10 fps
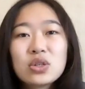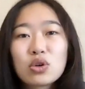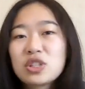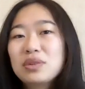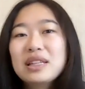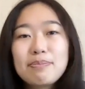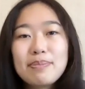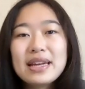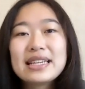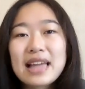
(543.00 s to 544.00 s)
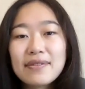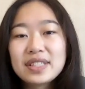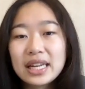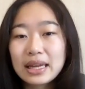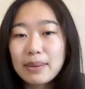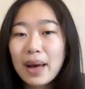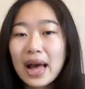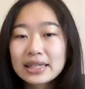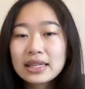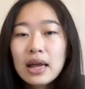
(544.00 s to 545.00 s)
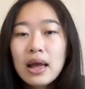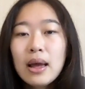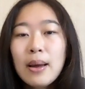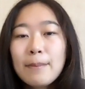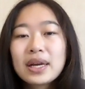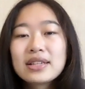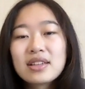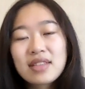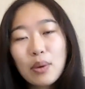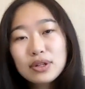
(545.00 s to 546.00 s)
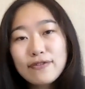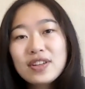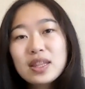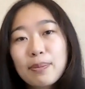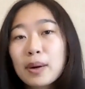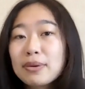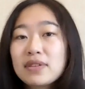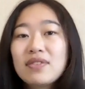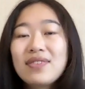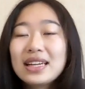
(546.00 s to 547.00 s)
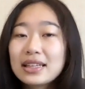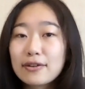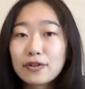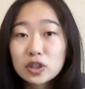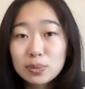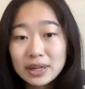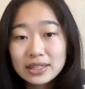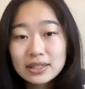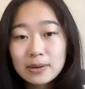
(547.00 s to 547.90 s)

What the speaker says: or some really big devastating impact, because that would defeat the purpose of invading in the first place.